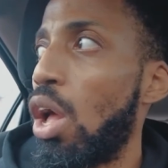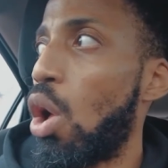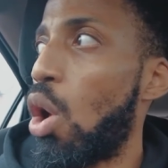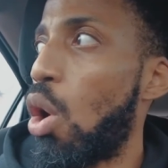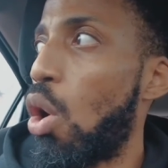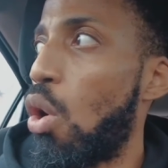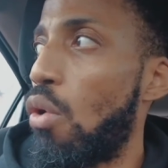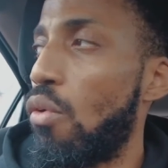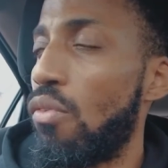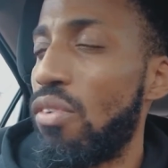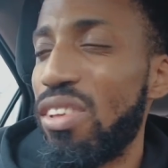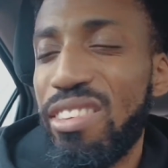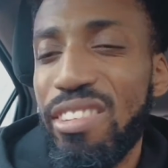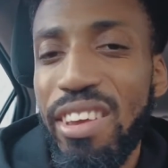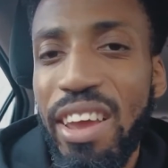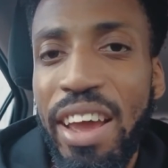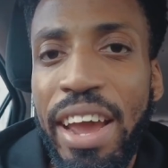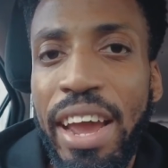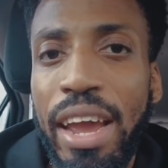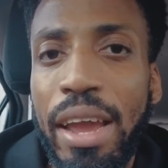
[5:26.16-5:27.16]
Over
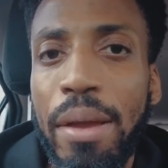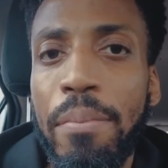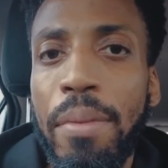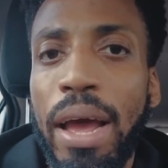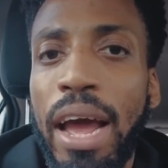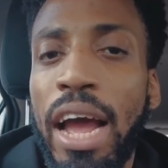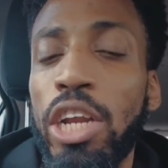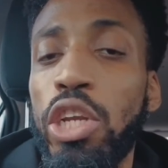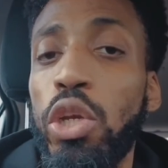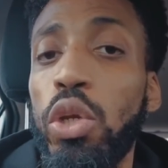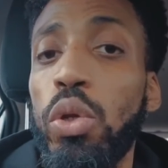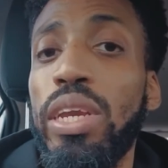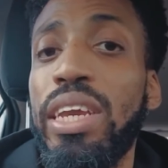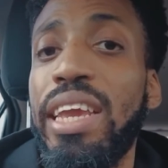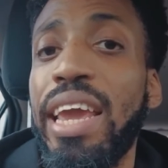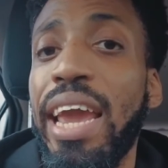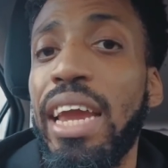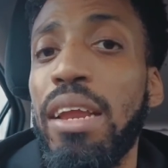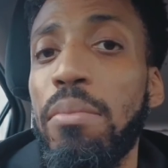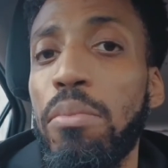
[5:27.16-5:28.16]
time, as you
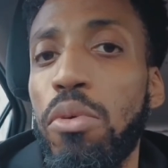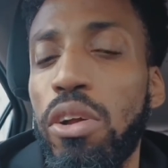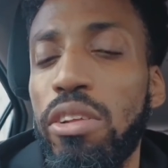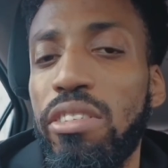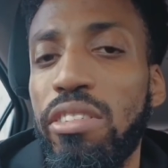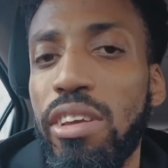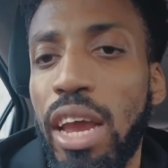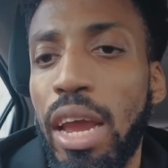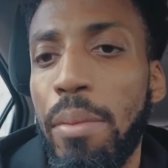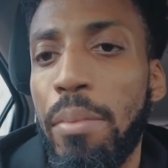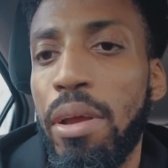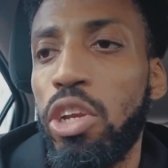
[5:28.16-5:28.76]
gain more time,